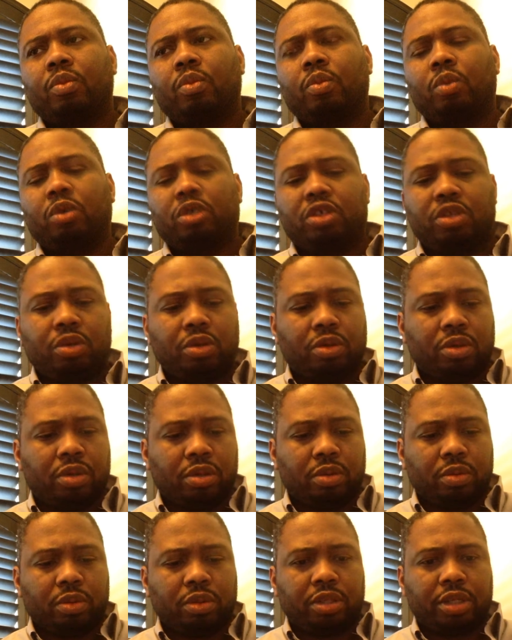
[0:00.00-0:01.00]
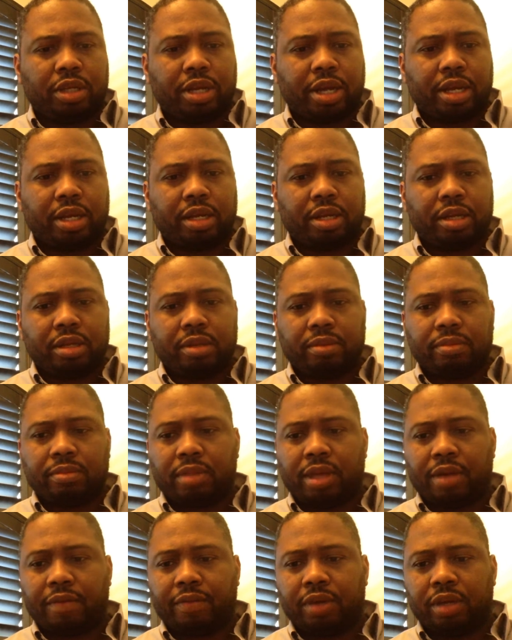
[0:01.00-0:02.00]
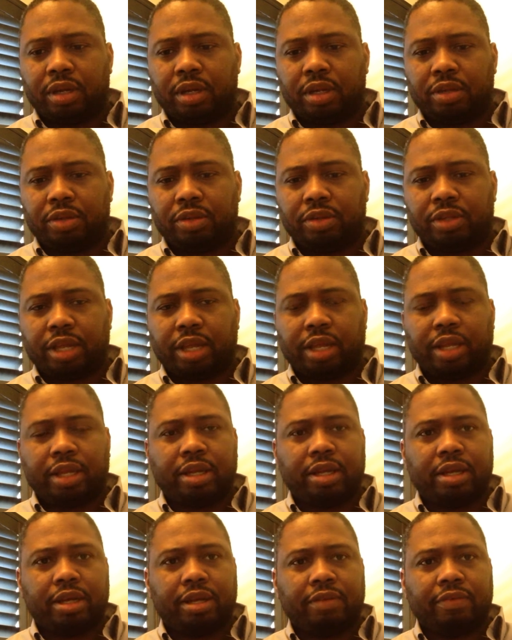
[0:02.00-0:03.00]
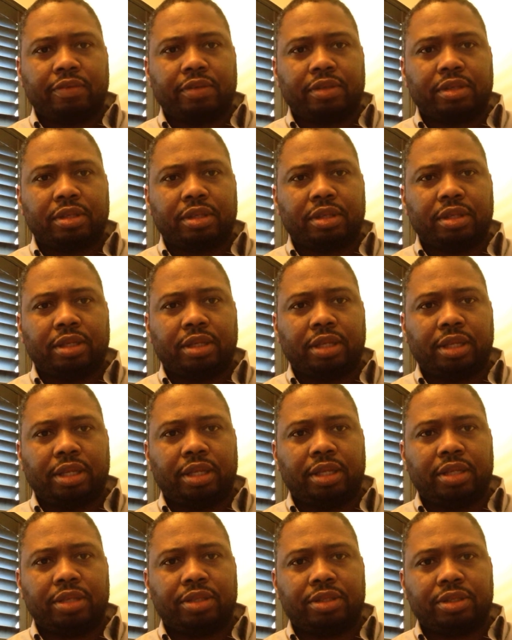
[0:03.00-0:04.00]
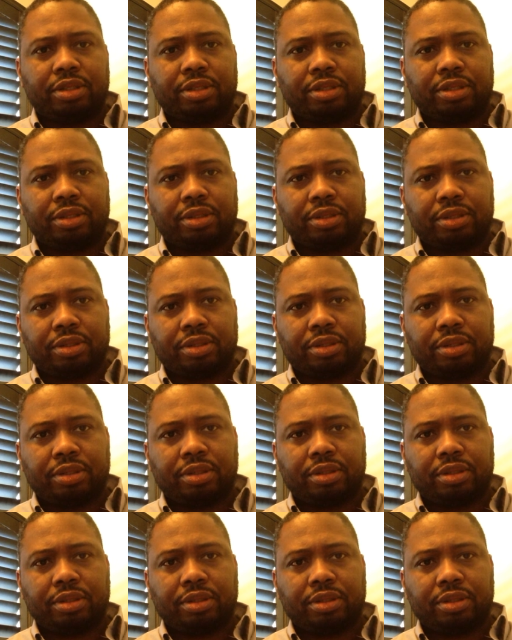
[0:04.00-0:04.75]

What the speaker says: what you gotta have a good understanding of is the lineages